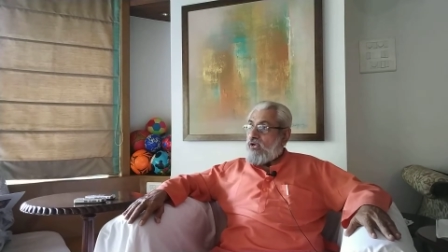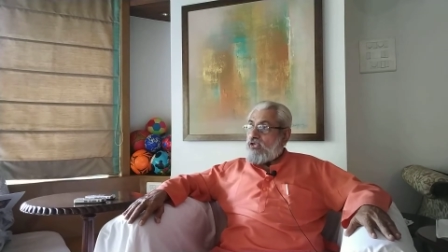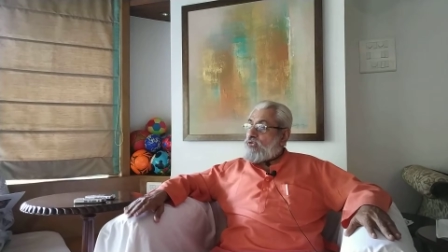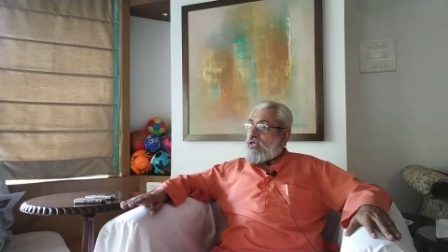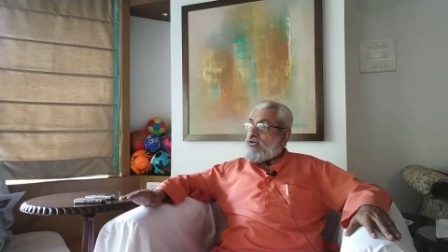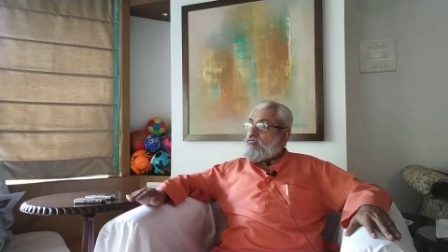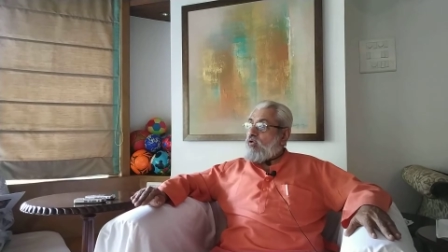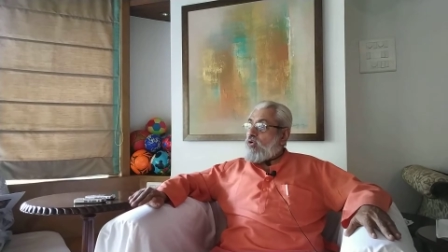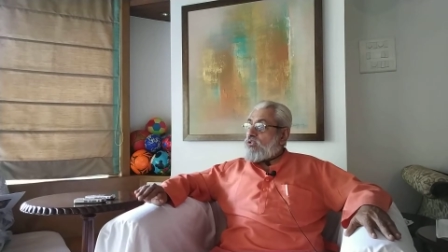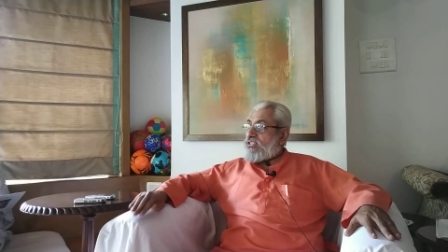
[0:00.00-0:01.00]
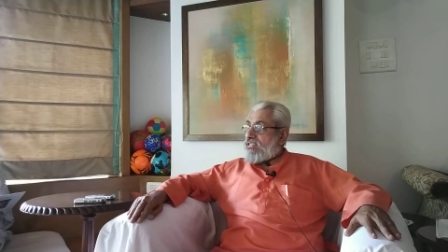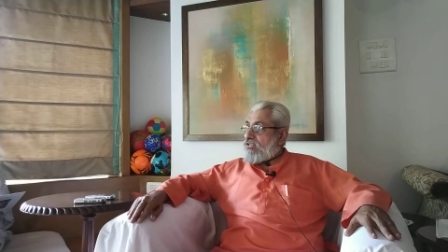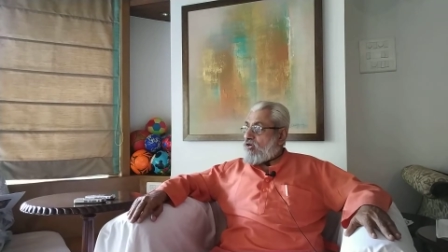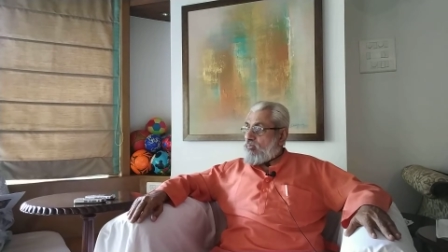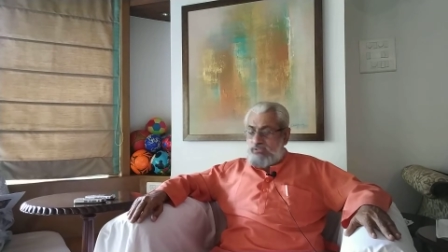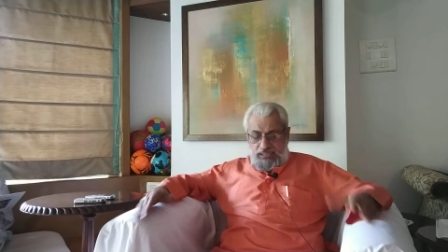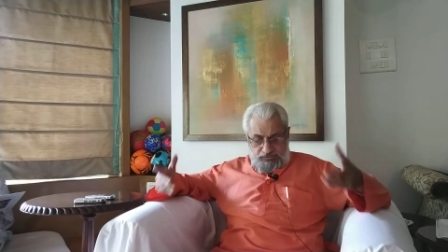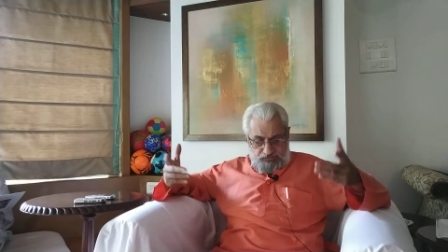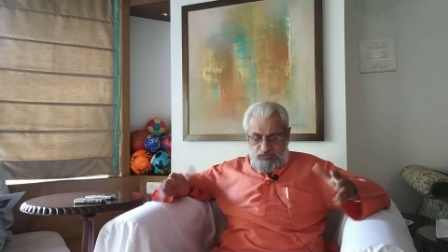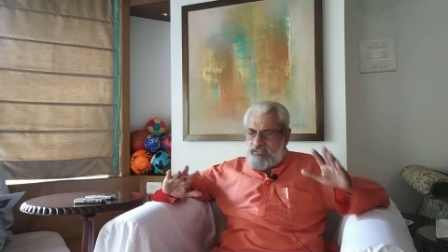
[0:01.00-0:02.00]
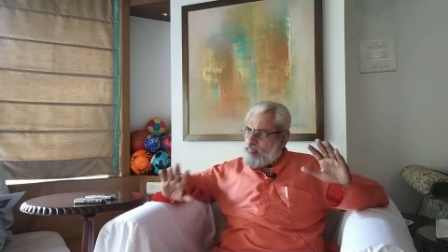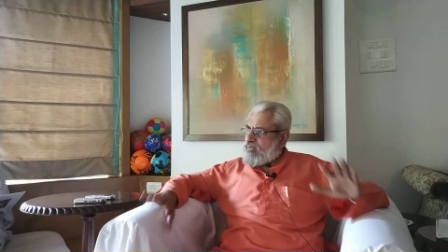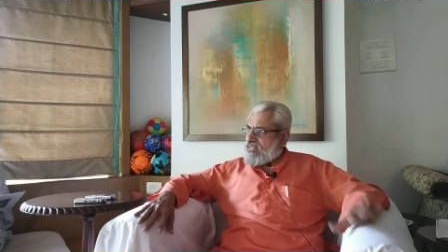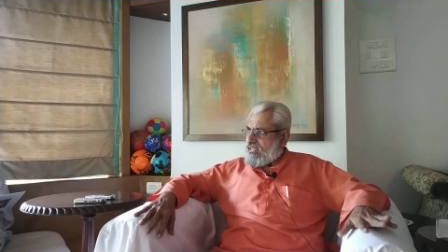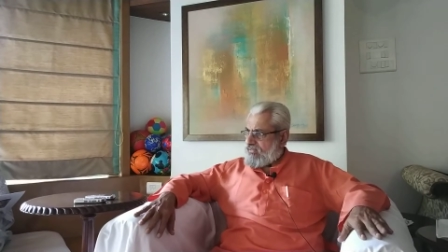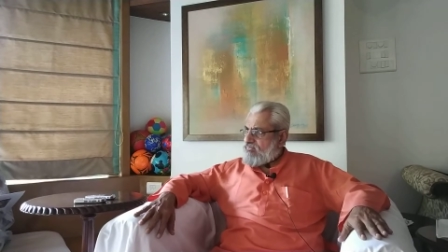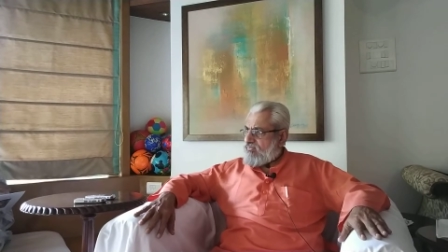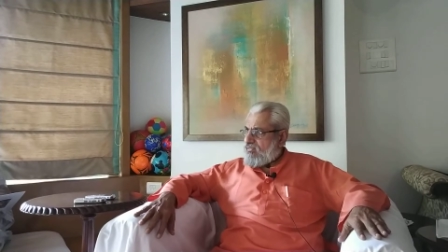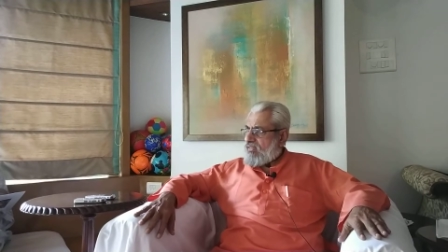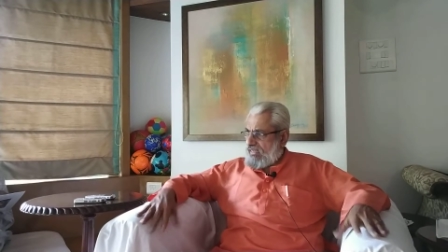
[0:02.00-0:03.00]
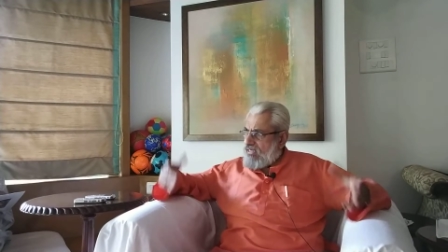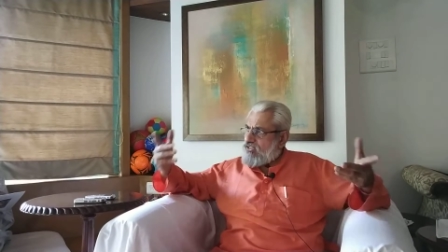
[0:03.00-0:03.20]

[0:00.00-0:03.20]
You can follow certain norms like simple thing. I'll give